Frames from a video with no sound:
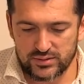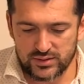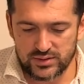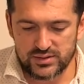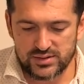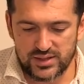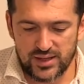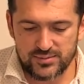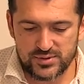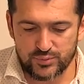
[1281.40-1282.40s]
It's
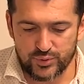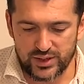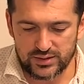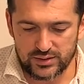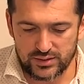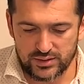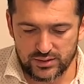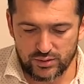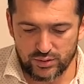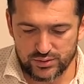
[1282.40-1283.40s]
named spread
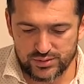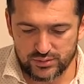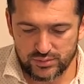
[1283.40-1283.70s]
also.